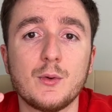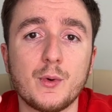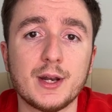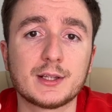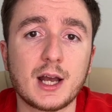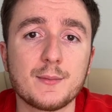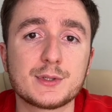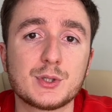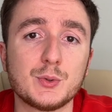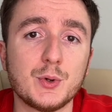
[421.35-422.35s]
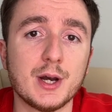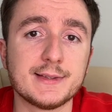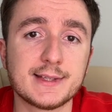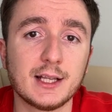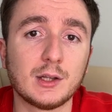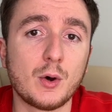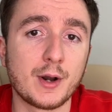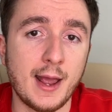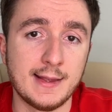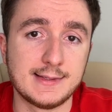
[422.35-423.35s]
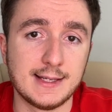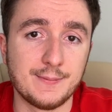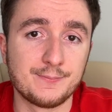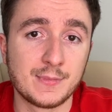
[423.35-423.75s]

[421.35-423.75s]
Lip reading: when it comes to a sale on Etsy.